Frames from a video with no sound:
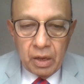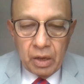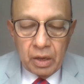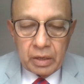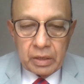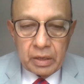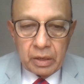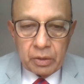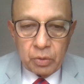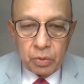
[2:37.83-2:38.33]

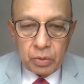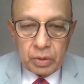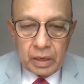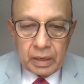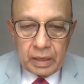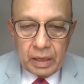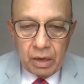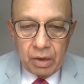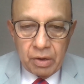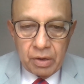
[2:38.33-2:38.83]
and the
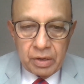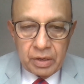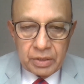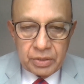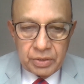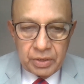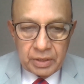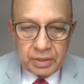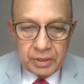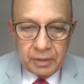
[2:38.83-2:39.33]
total calorie
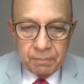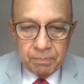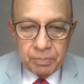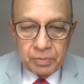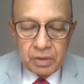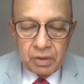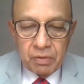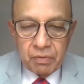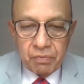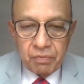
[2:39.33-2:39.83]

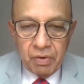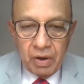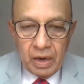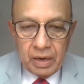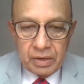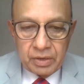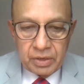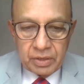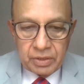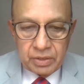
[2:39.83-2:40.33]
restriction,
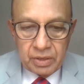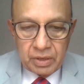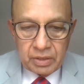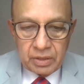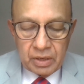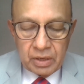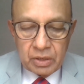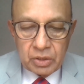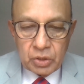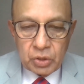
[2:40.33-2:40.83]
fat
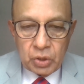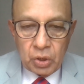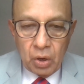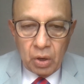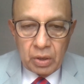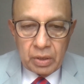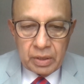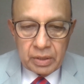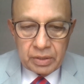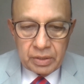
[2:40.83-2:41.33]
restriction,
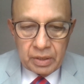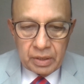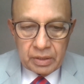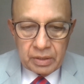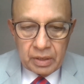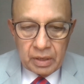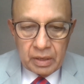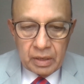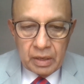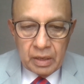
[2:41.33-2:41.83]
salt
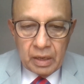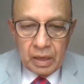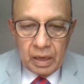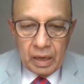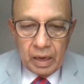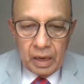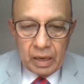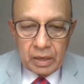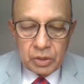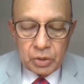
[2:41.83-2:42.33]
restriction,
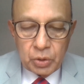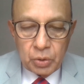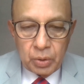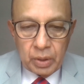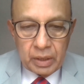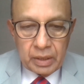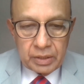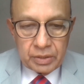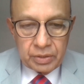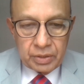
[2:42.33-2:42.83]
and
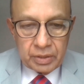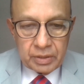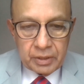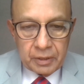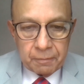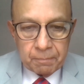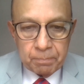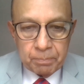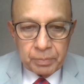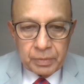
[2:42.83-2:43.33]
sugar
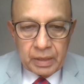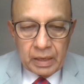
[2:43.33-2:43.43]
restriction,